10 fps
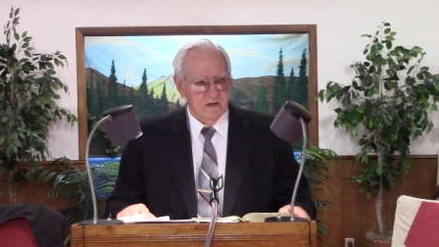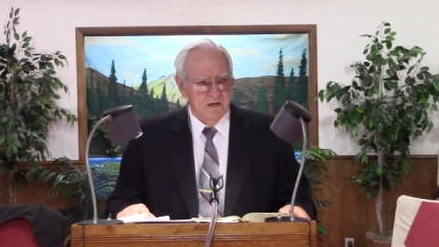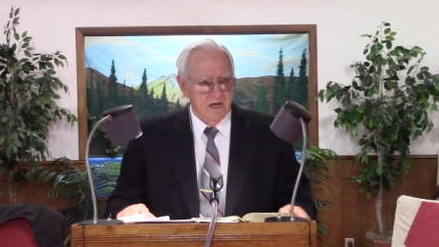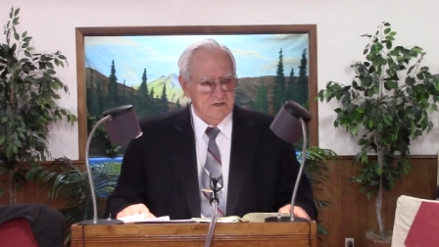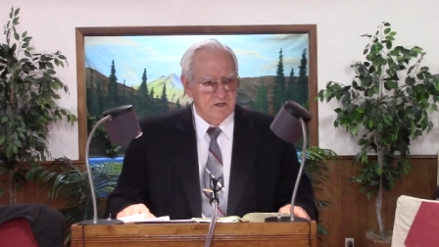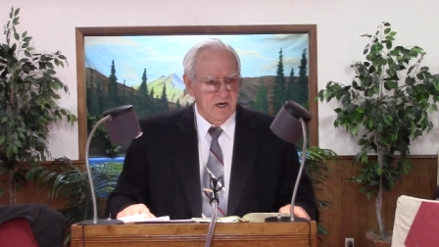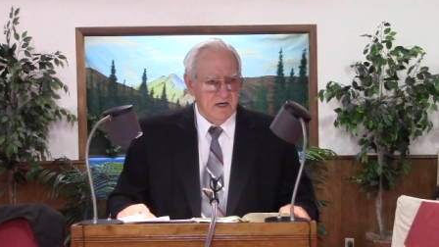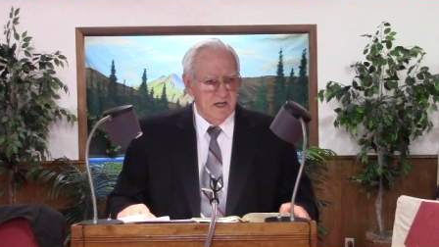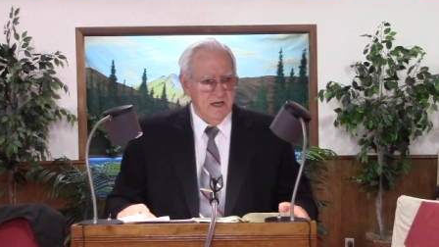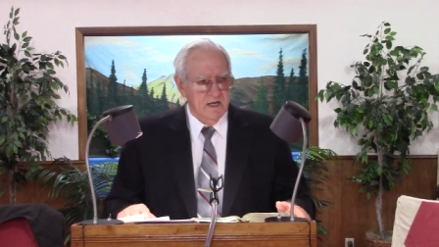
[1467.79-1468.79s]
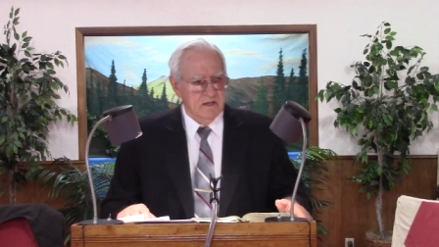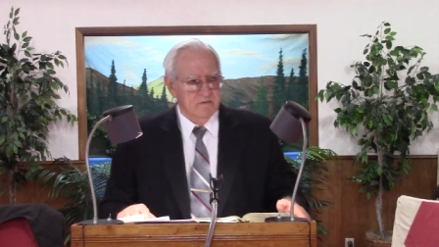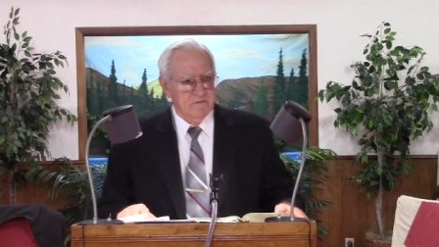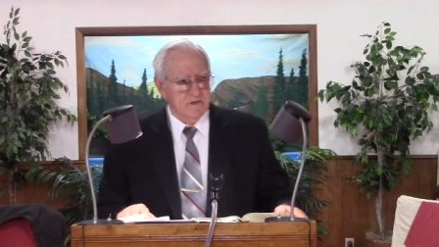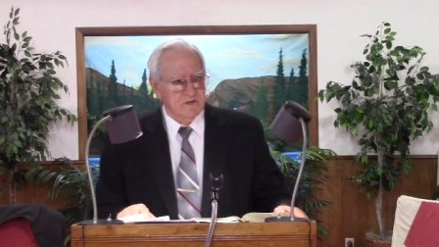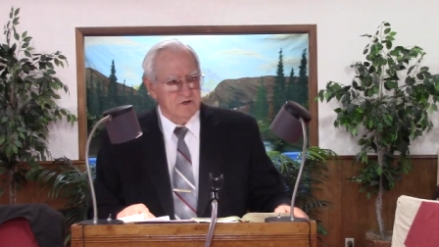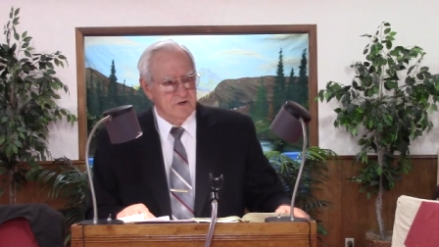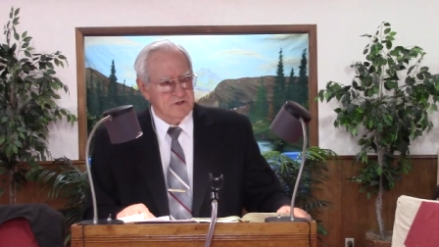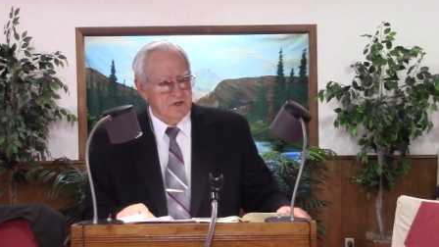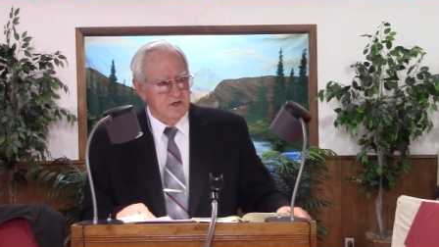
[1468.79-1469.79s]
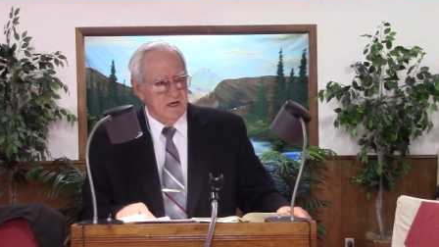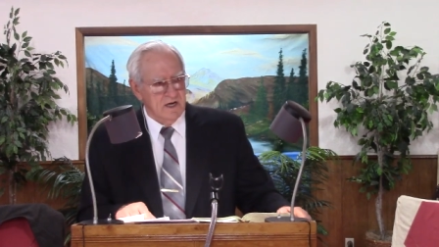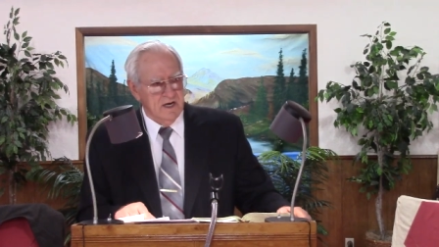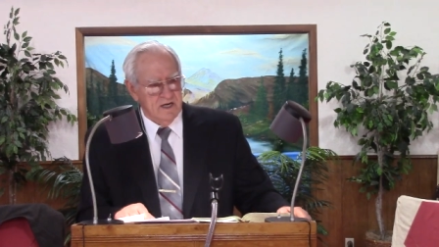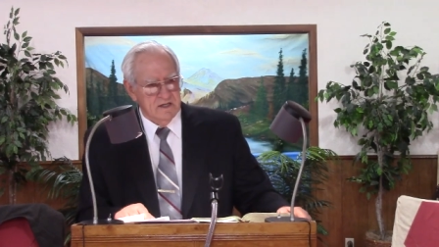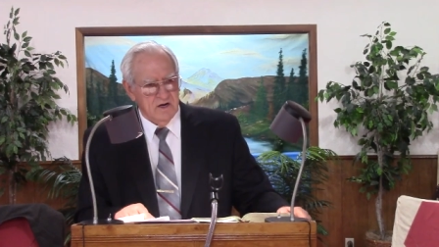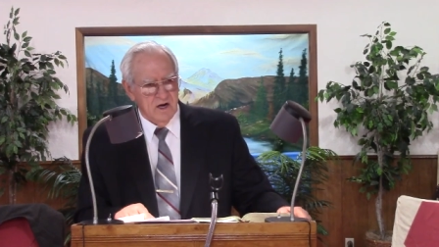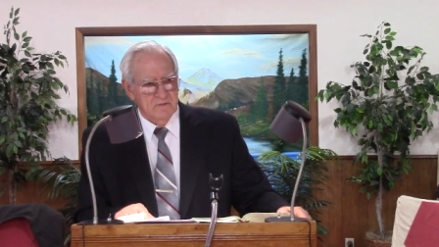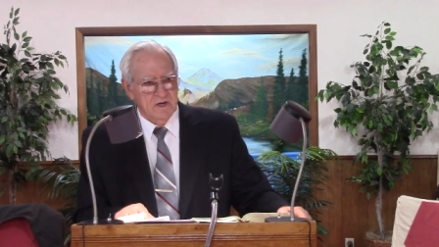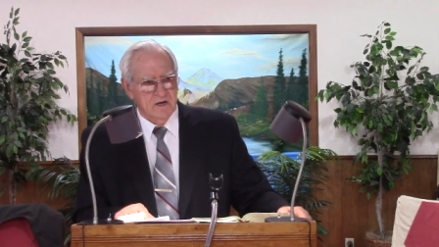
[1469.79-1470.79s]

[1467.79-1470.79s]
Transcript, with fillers: You guys are not leading the church. You're not leading the army.